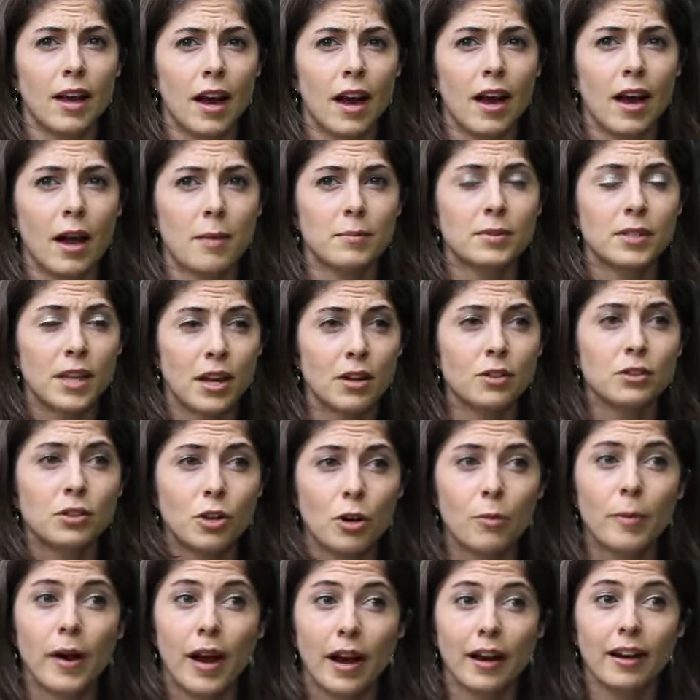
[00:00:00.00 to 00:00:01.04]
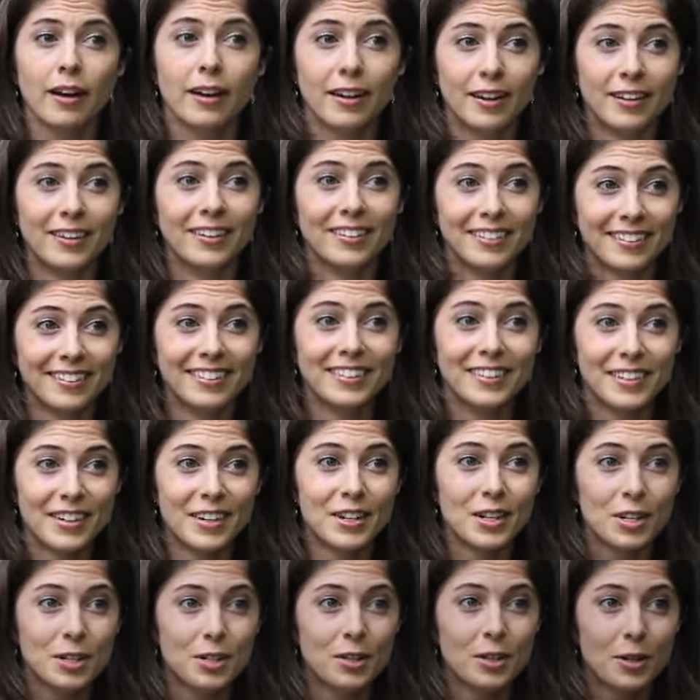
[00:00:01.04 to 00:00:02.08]
I'm scared to go back,
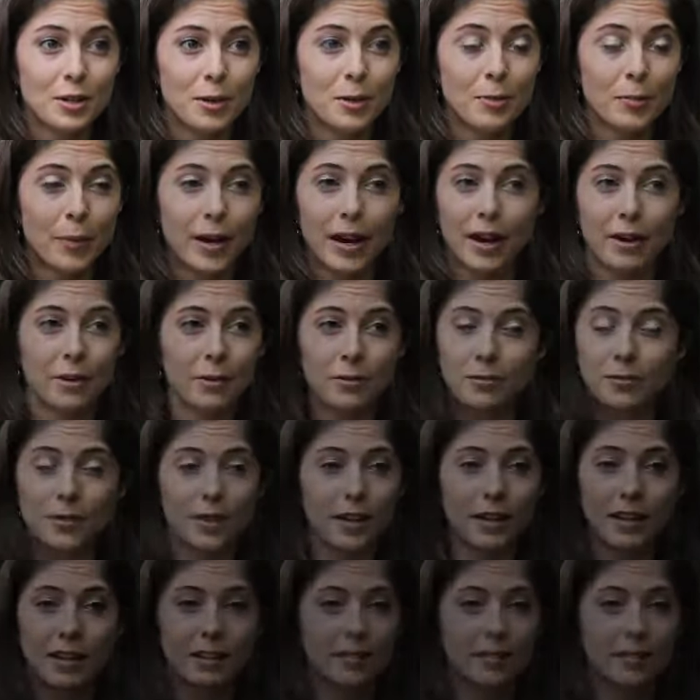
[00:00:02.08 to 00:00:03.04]
but I don't feel